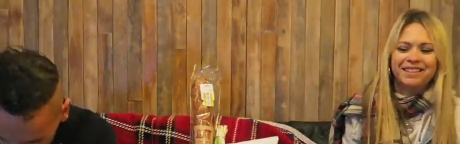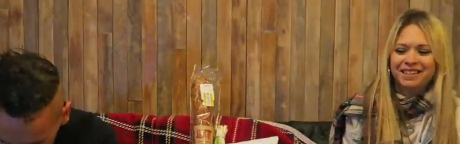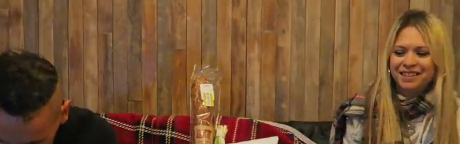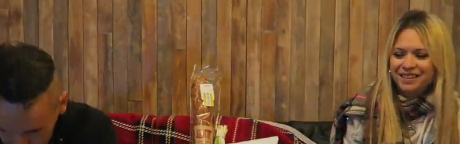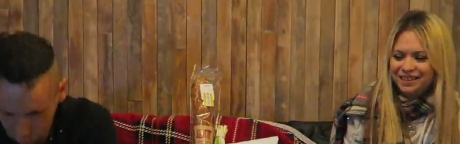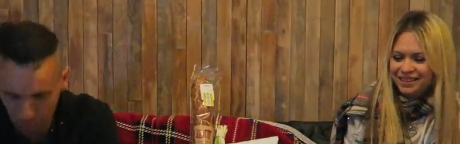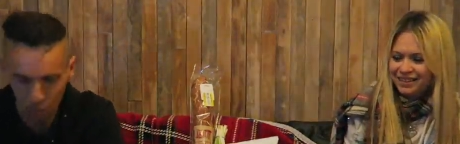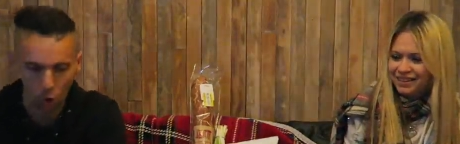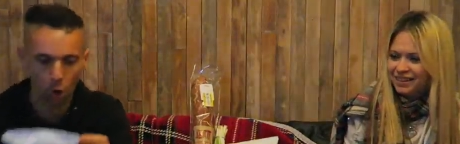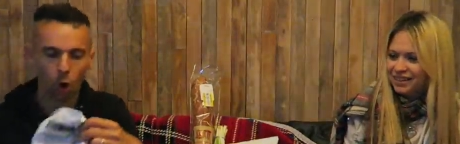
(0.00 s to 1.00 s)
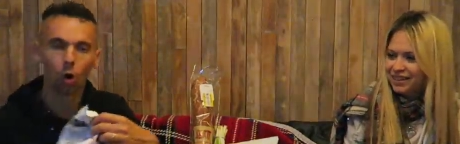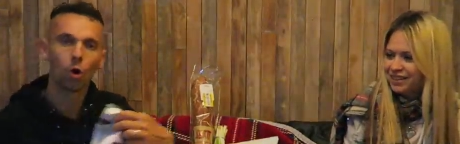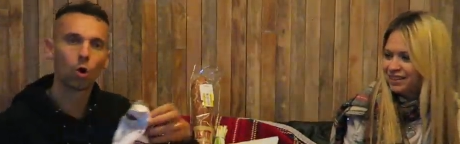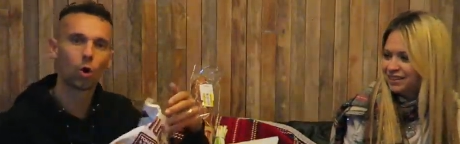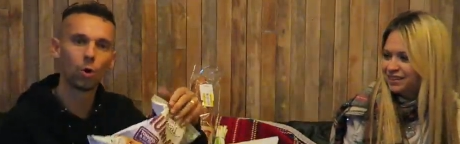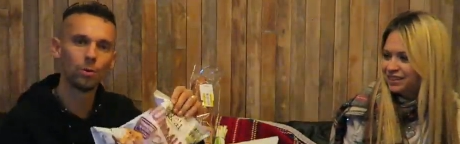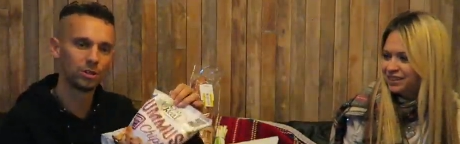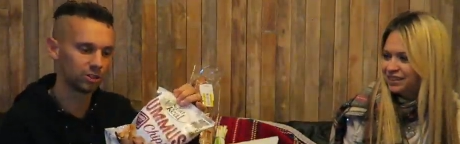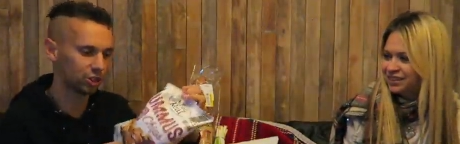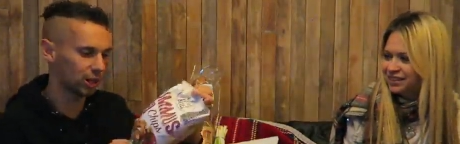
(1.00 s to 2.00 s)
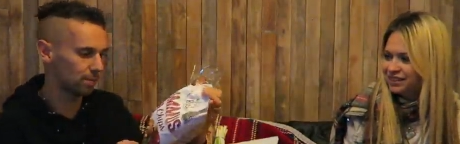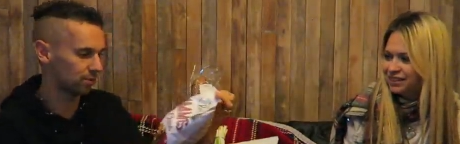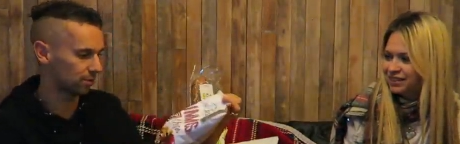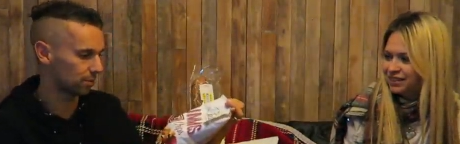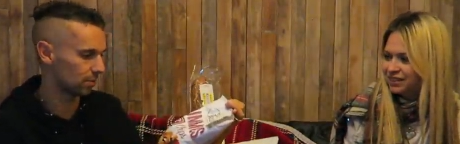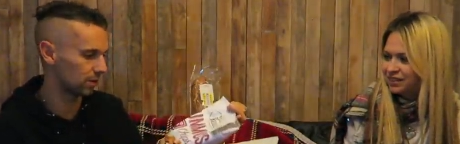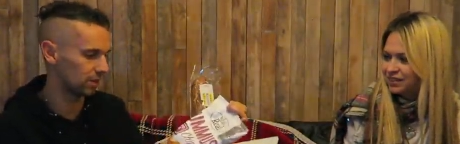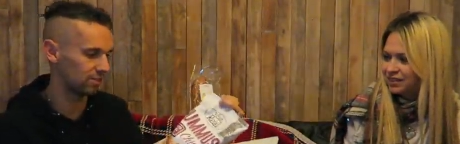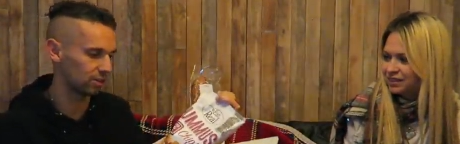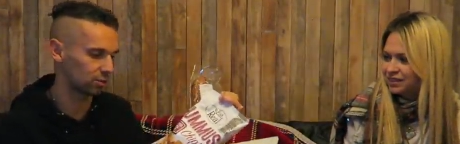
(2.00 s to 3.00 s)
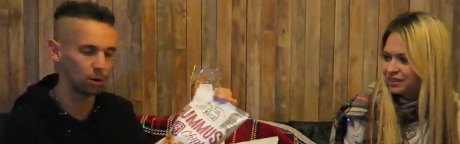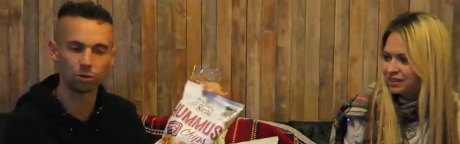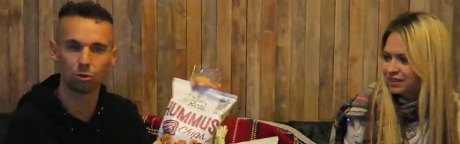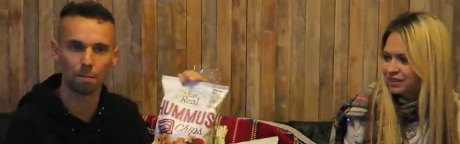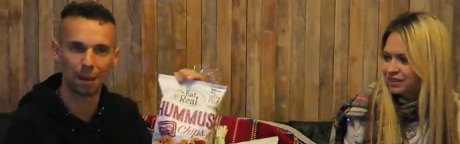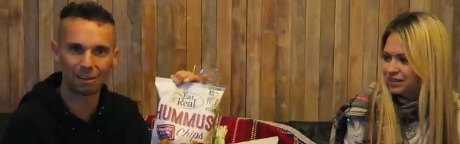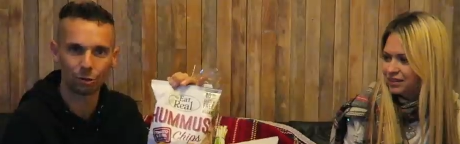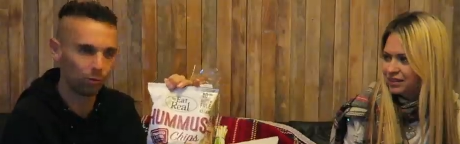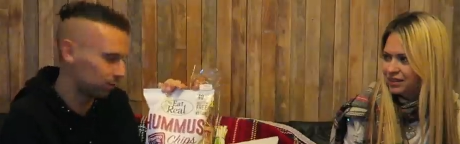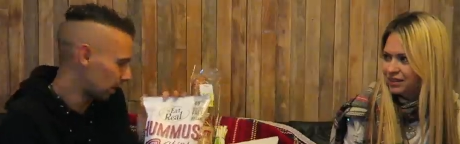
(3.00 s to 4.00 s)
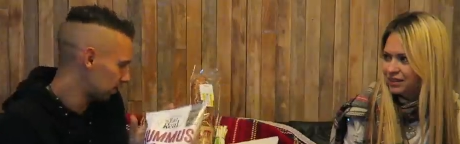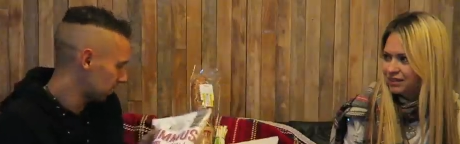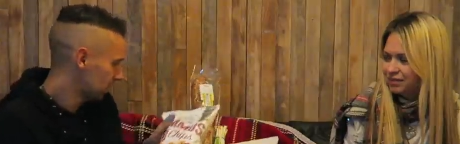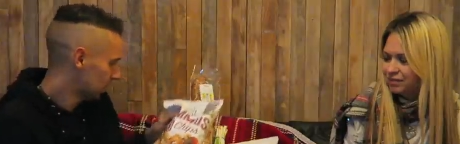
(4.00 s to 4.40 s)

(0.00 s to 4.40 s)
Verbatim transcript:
Speaker 1: Oh, we've got some hummus chips. These are tomato and basil flavour.